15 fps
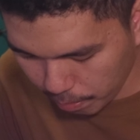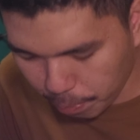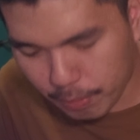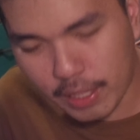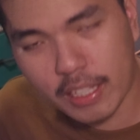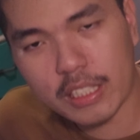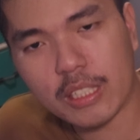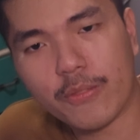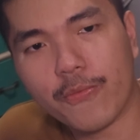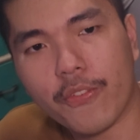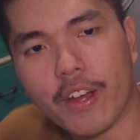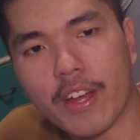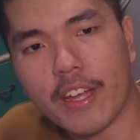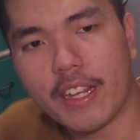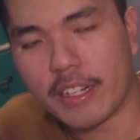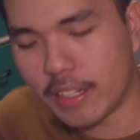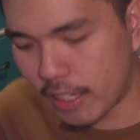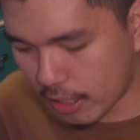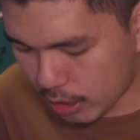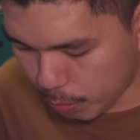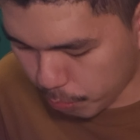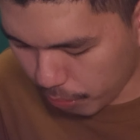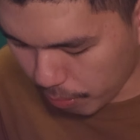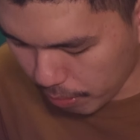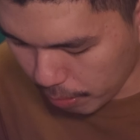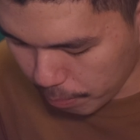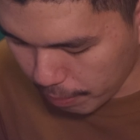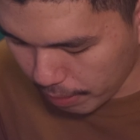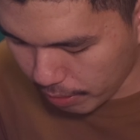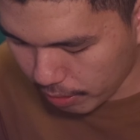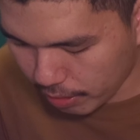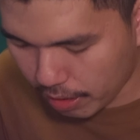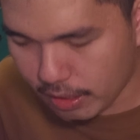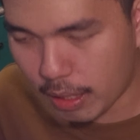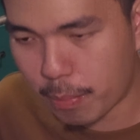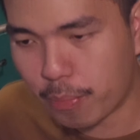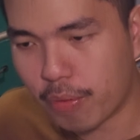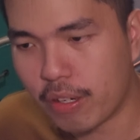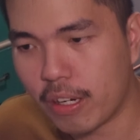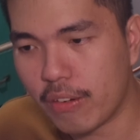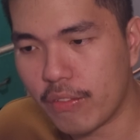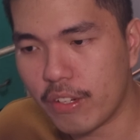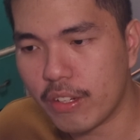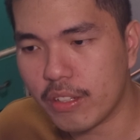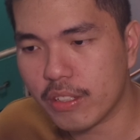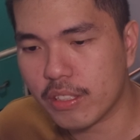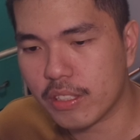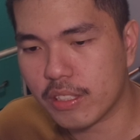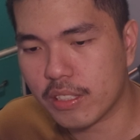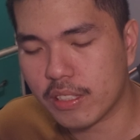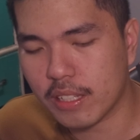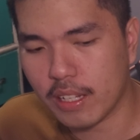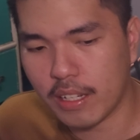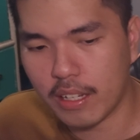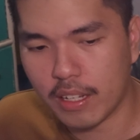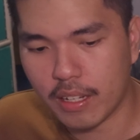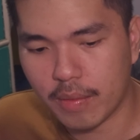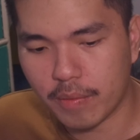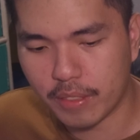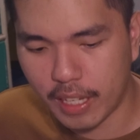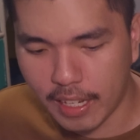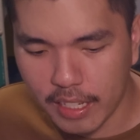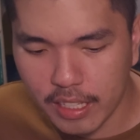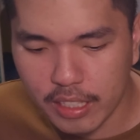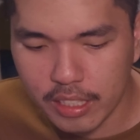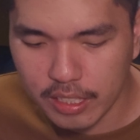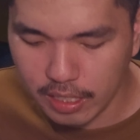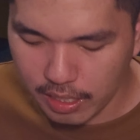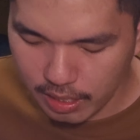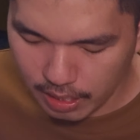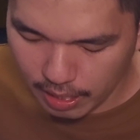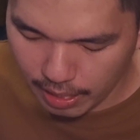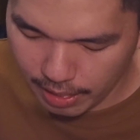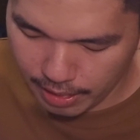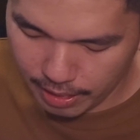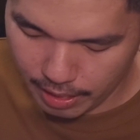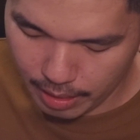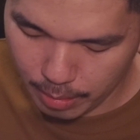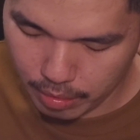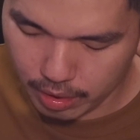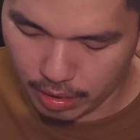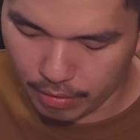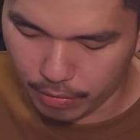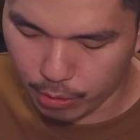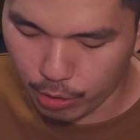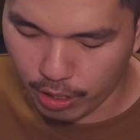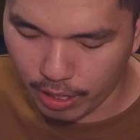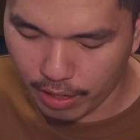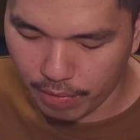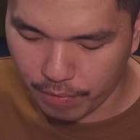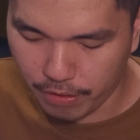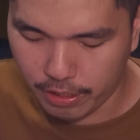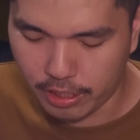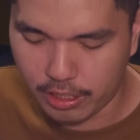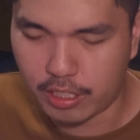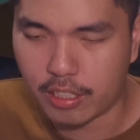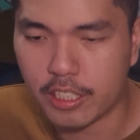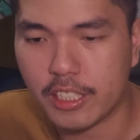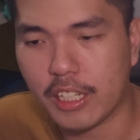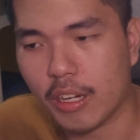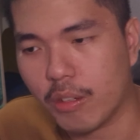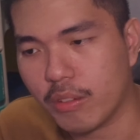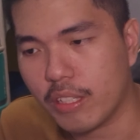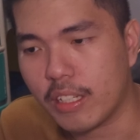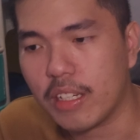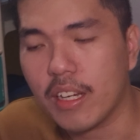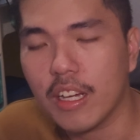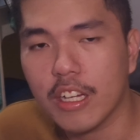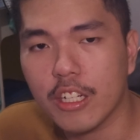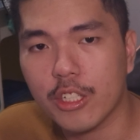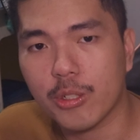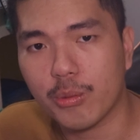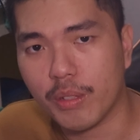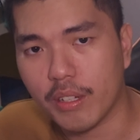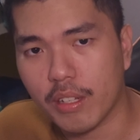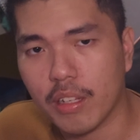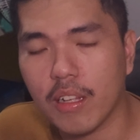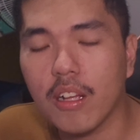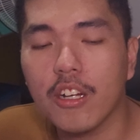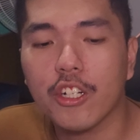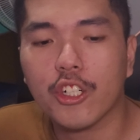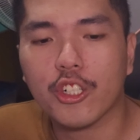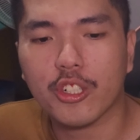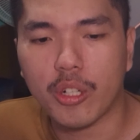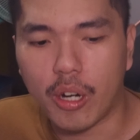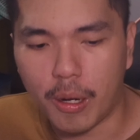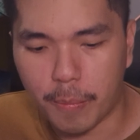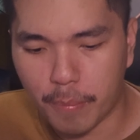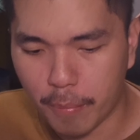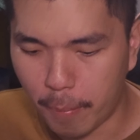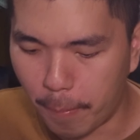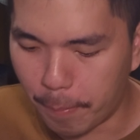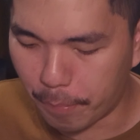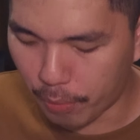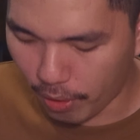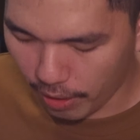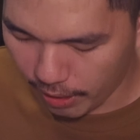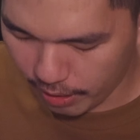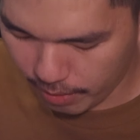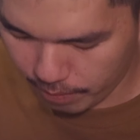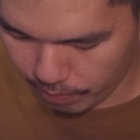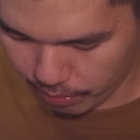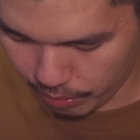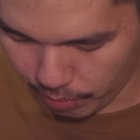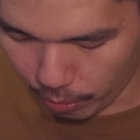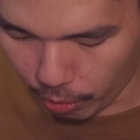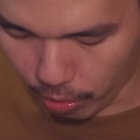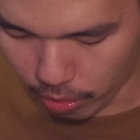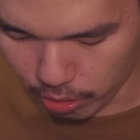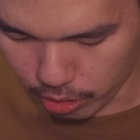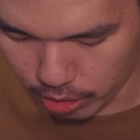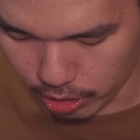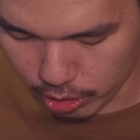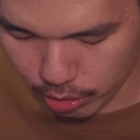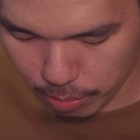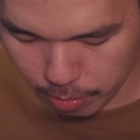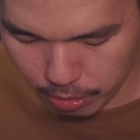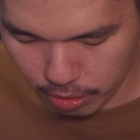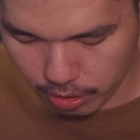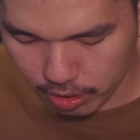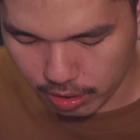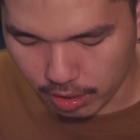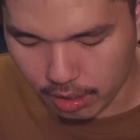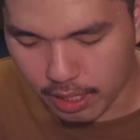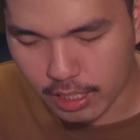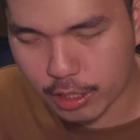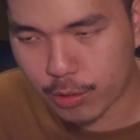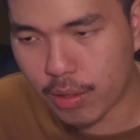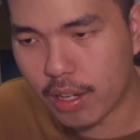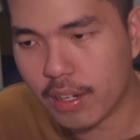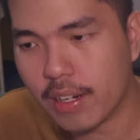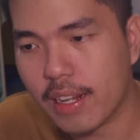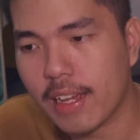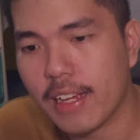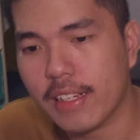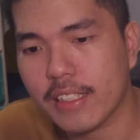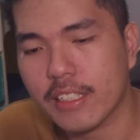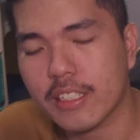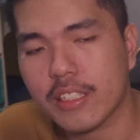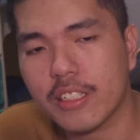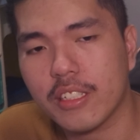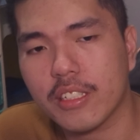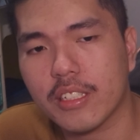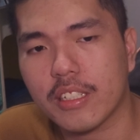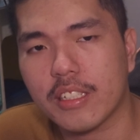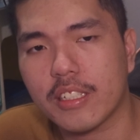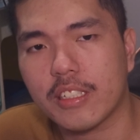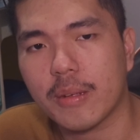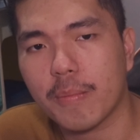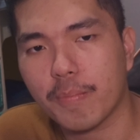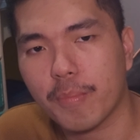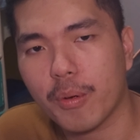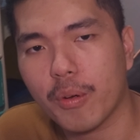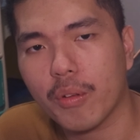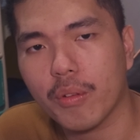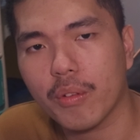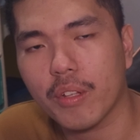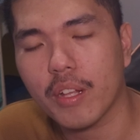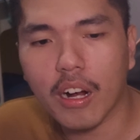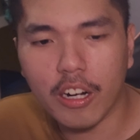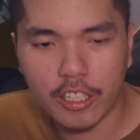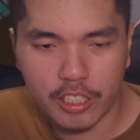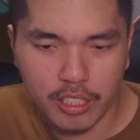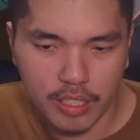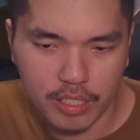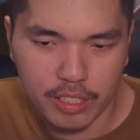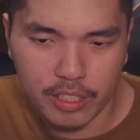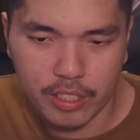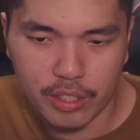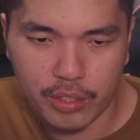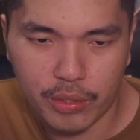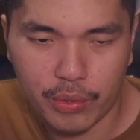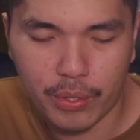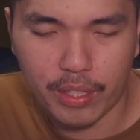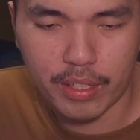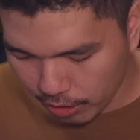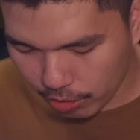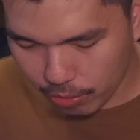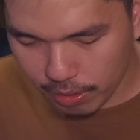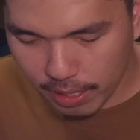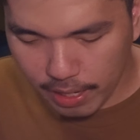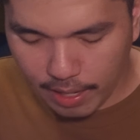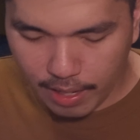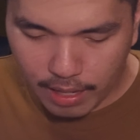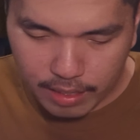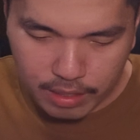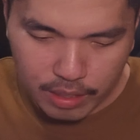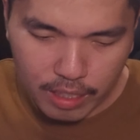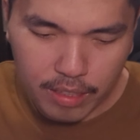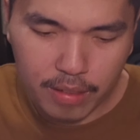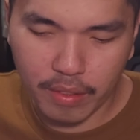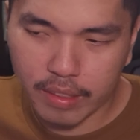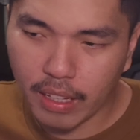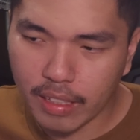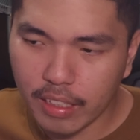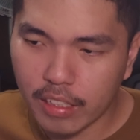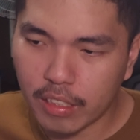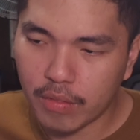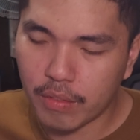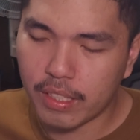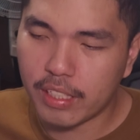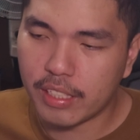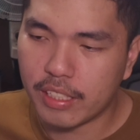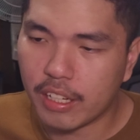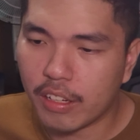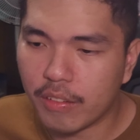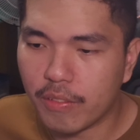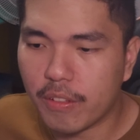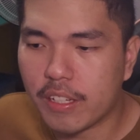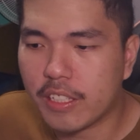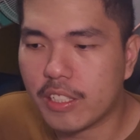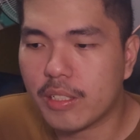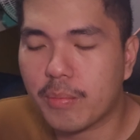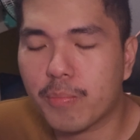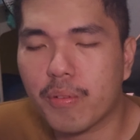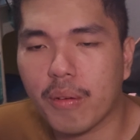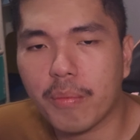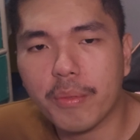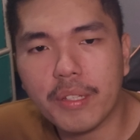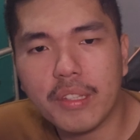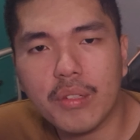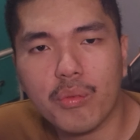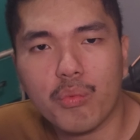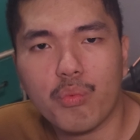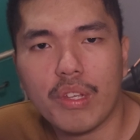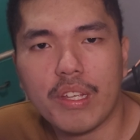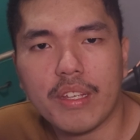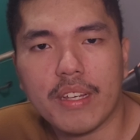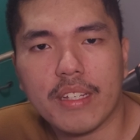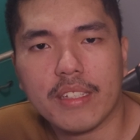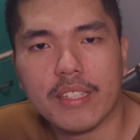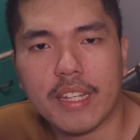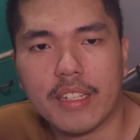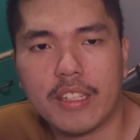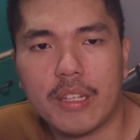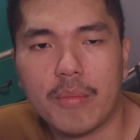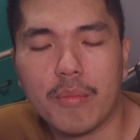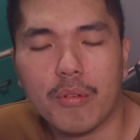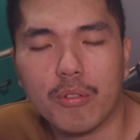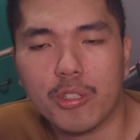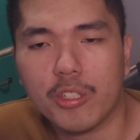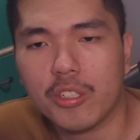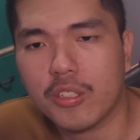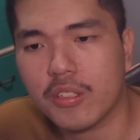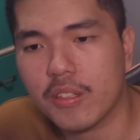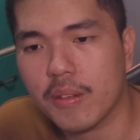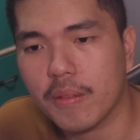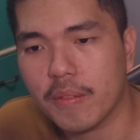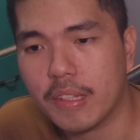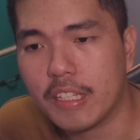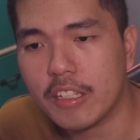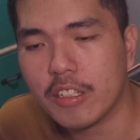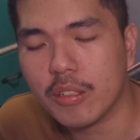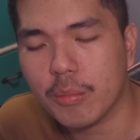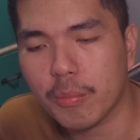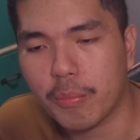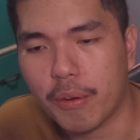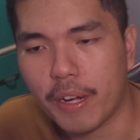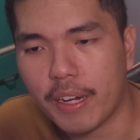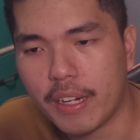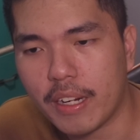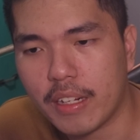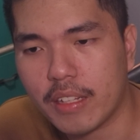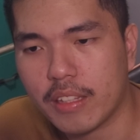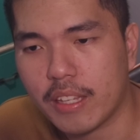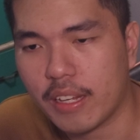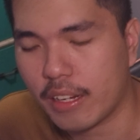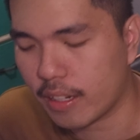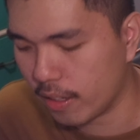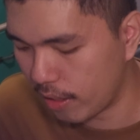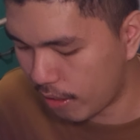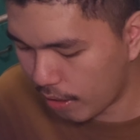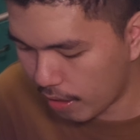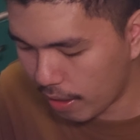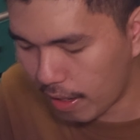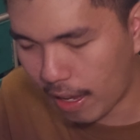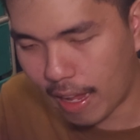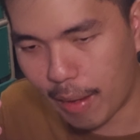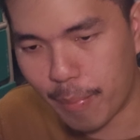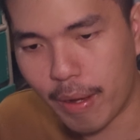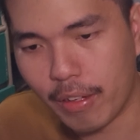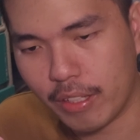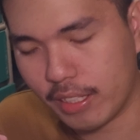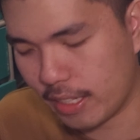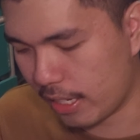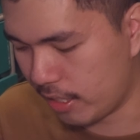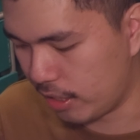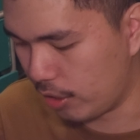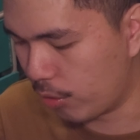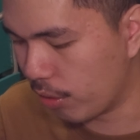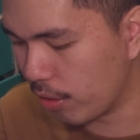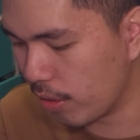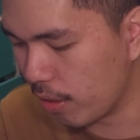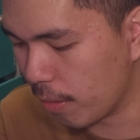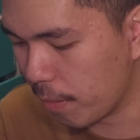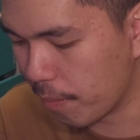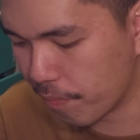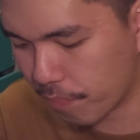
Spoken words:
It's fine. It's probably better than the previous KZ IEMs that I've tried, which is shouty, shrill, sharp, bright, all those descriptors. This one has just a simple harshness to it. So yeah, I think that in of itself is probably the weakest and the most deal-breaking thing about the KZ Krila.